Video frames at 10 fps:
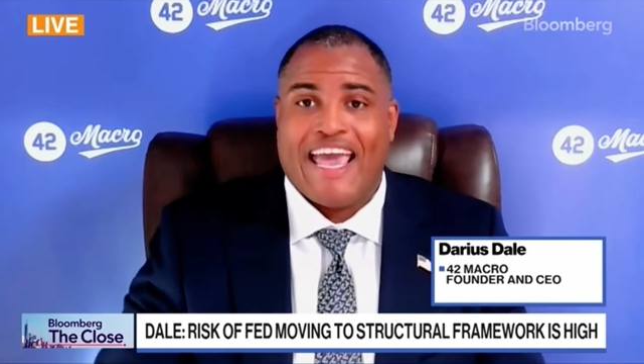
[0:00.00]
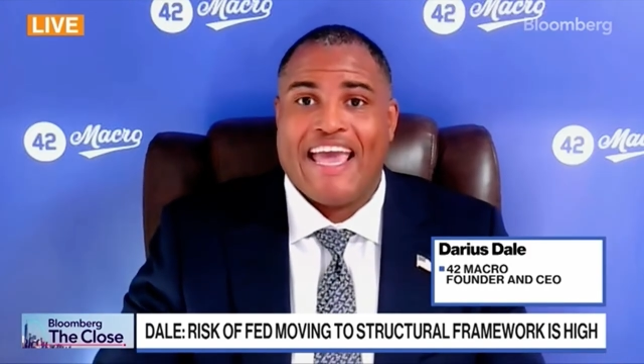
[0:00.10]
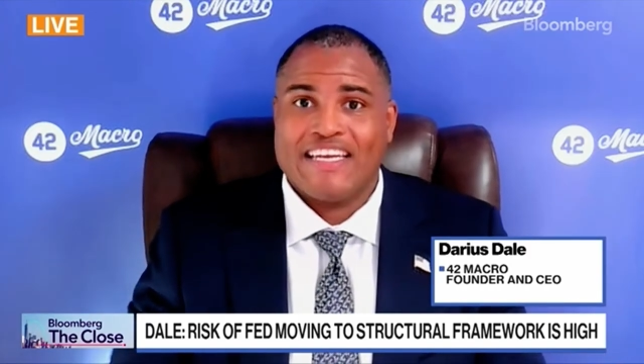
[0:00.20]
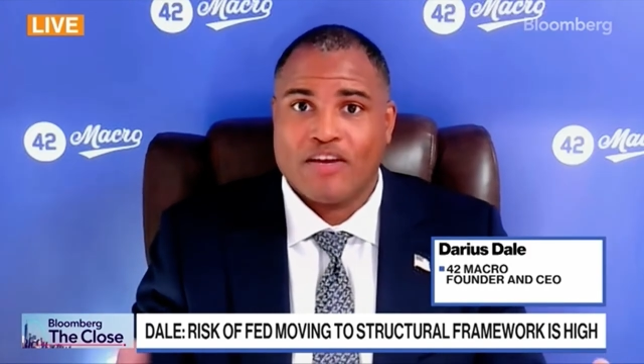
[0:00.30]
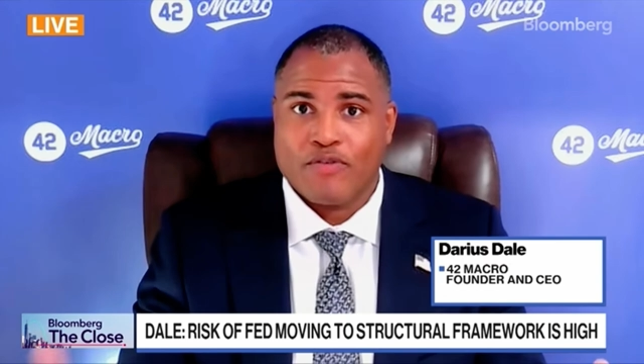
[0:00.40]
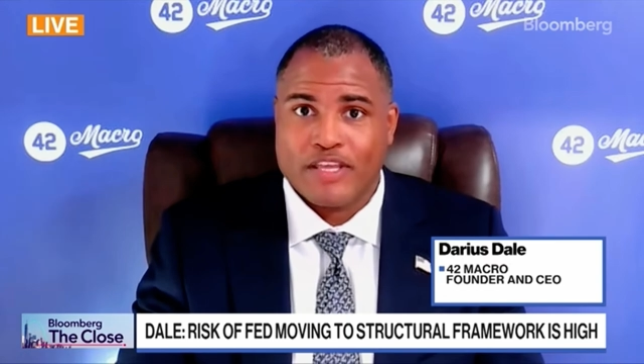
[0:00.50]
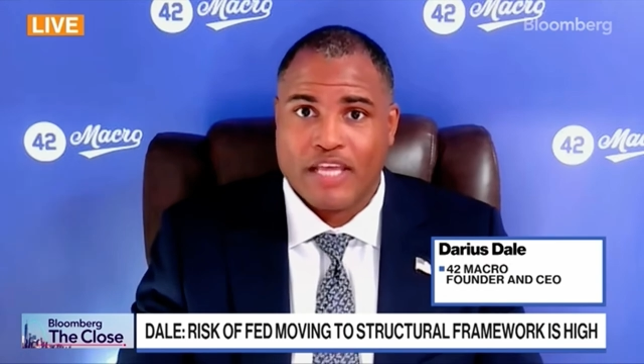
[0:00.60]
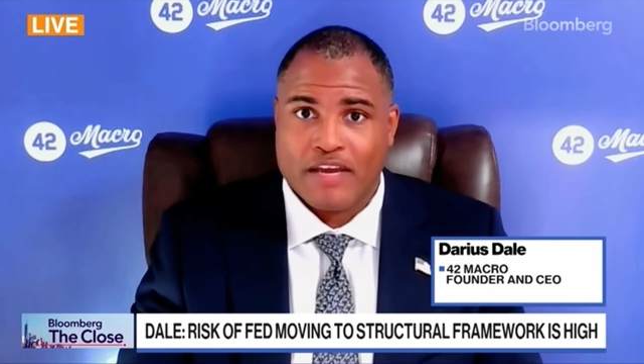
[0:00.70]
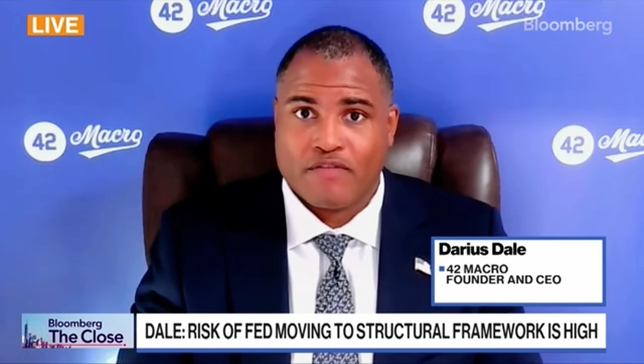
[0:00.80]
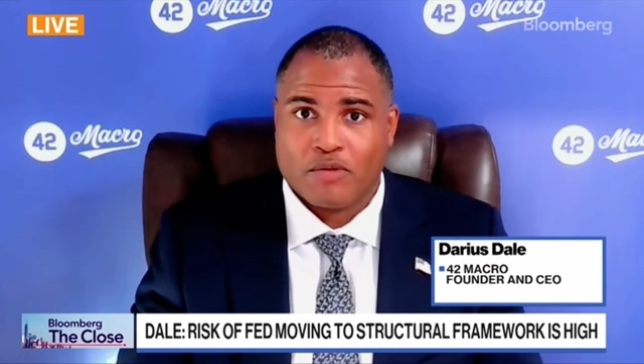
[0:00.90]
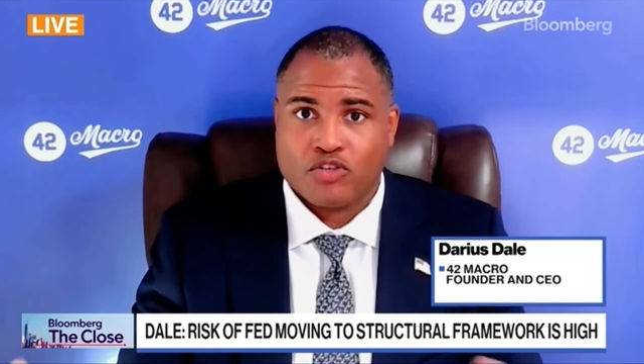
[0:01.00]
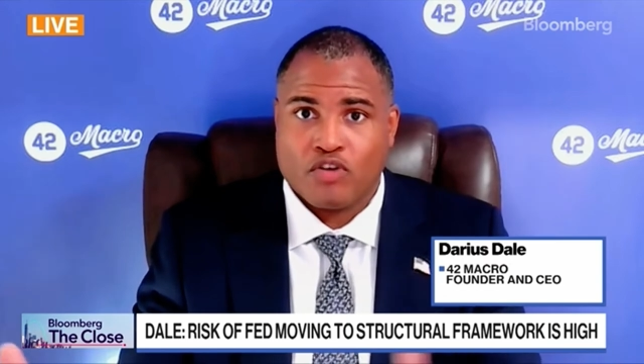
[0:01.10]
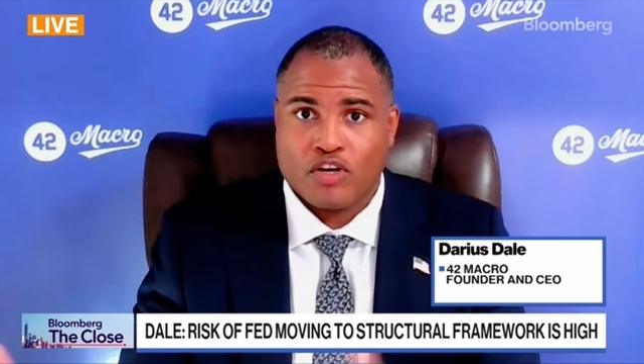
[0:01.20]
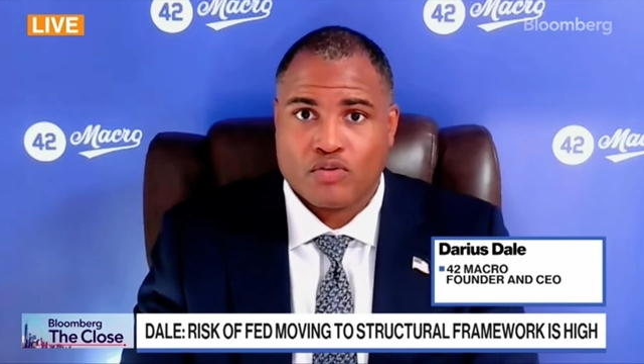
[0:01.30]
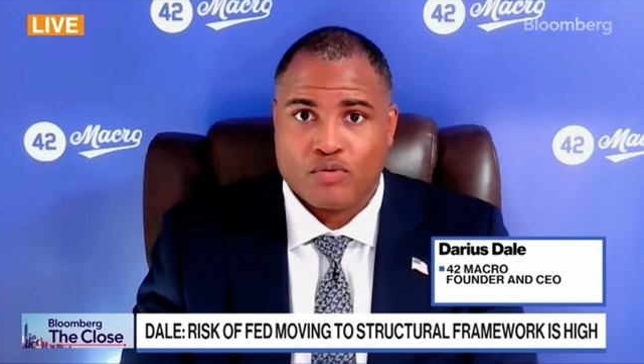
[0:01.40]
and a green light from a
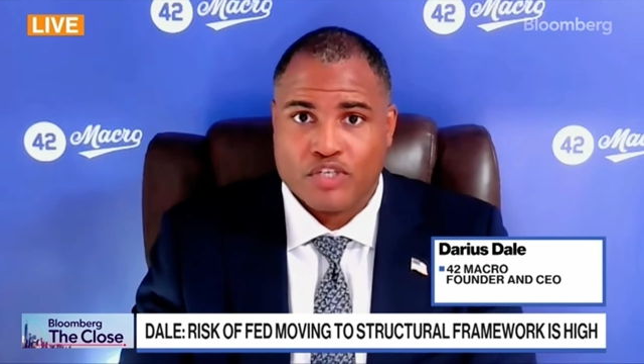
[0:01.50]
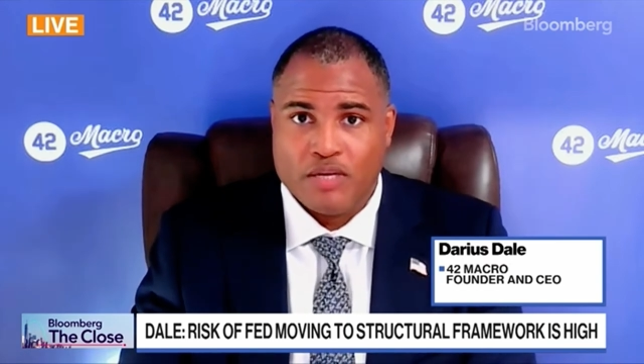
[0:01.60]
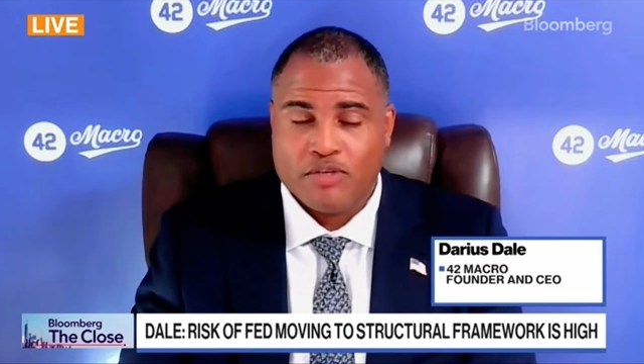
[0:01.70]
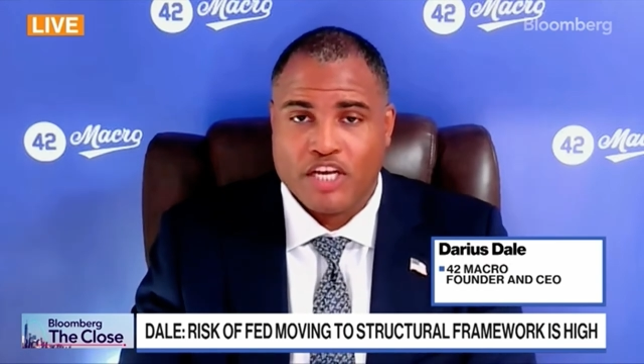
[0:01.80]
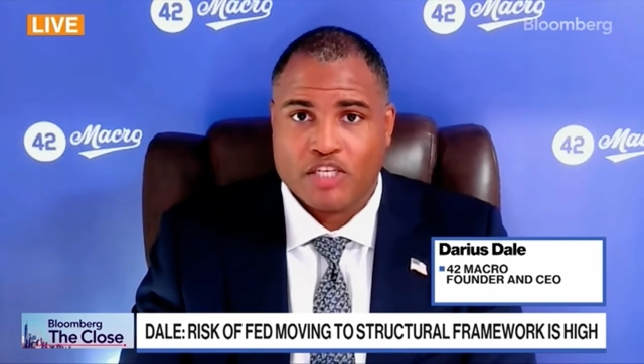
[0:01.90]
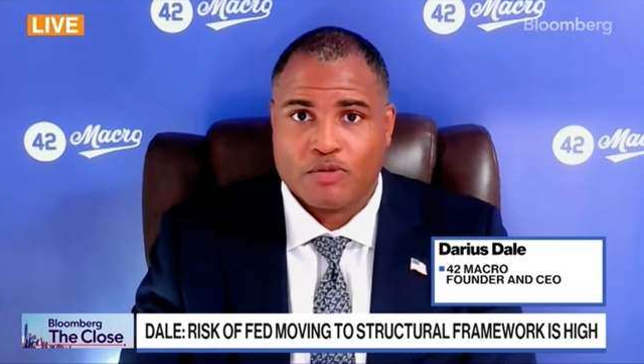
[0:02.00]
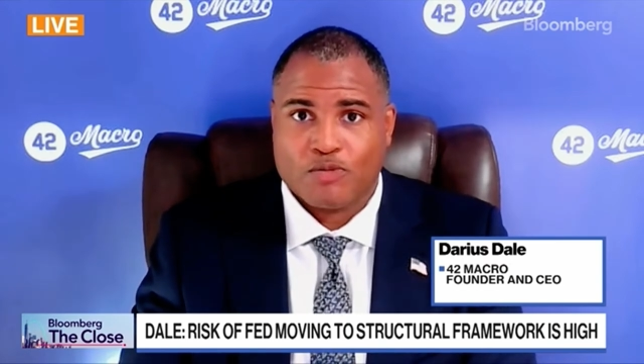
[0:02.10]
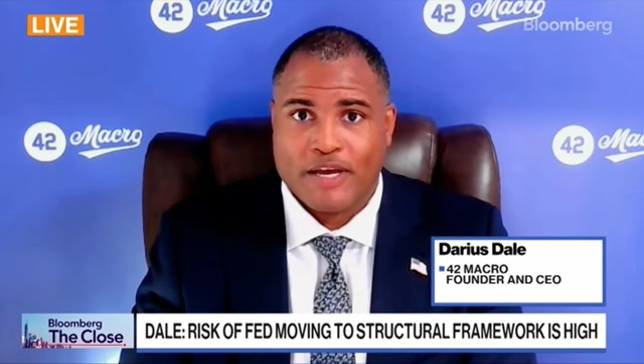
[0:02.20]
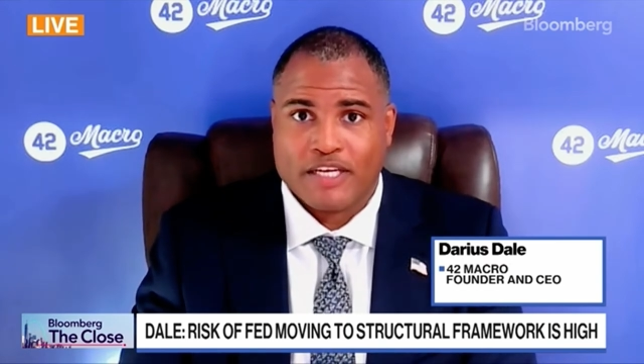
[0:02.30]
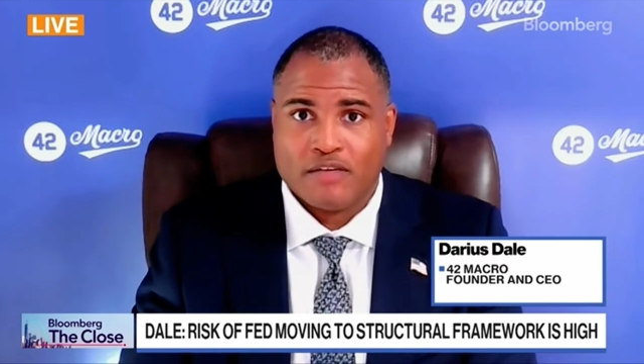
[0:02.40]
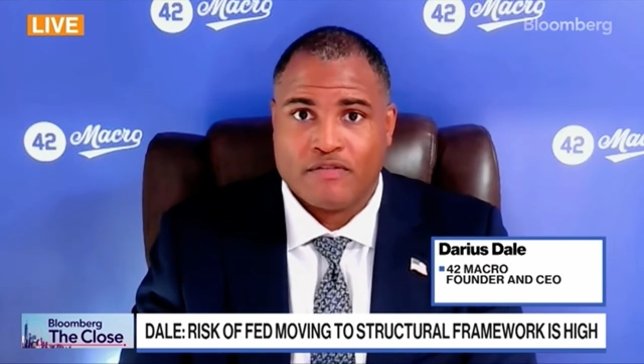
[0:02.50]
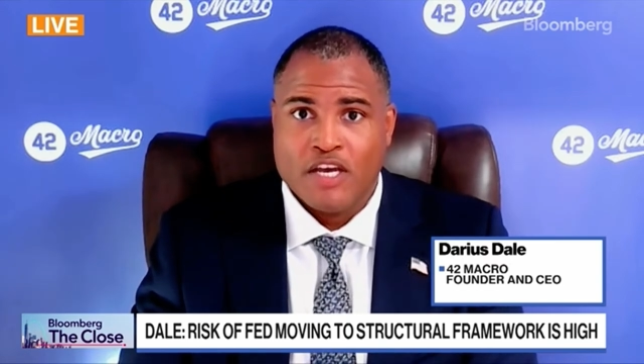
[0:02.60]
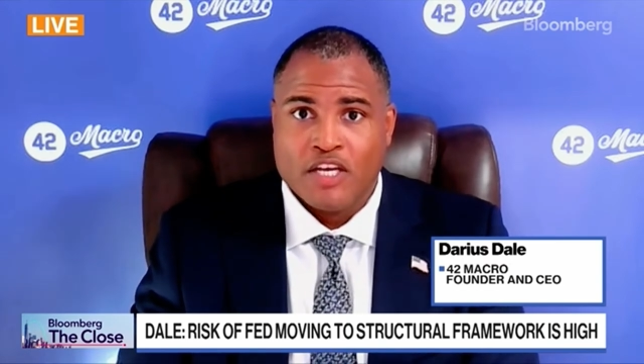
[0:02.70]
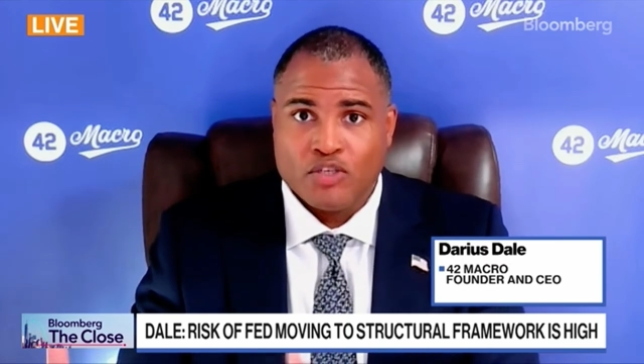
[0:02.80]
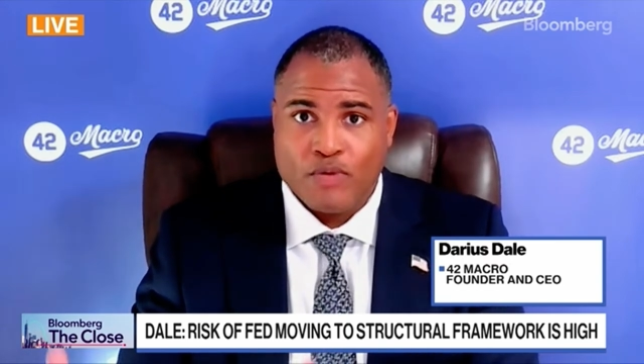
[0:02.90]
structural regime change perspective
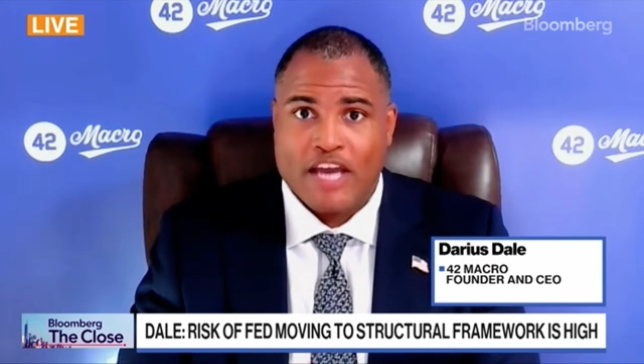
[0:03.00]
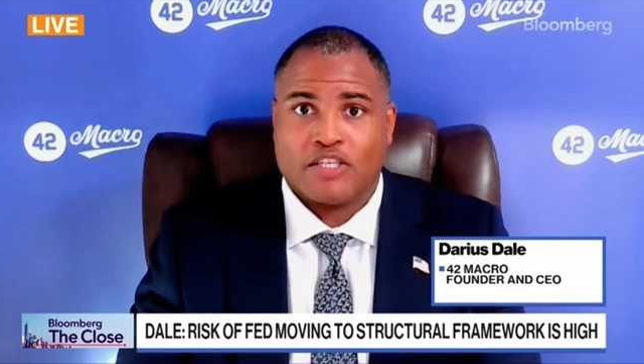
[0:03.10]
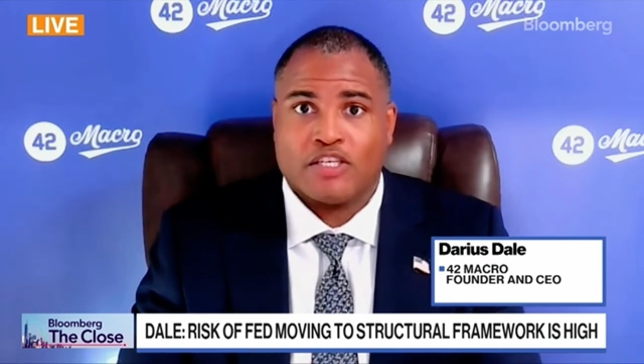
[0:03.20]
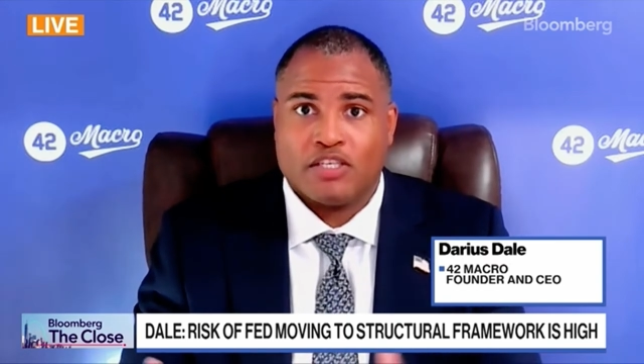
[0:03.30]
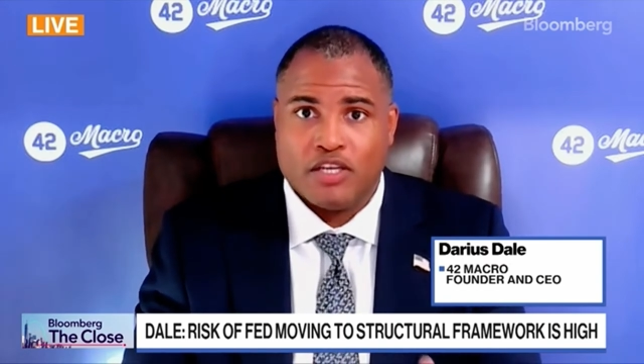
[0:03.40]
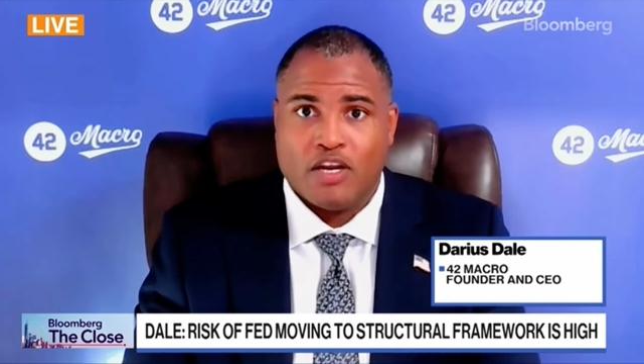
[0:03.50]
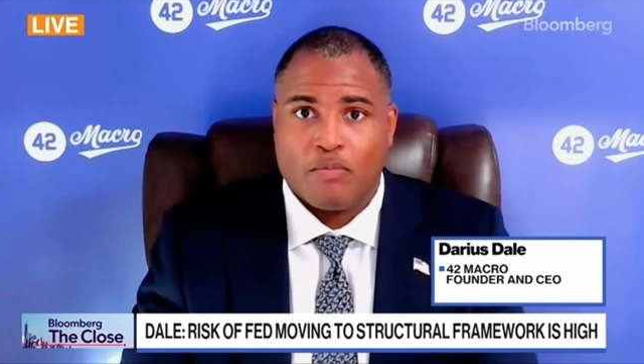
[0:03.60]
to actually,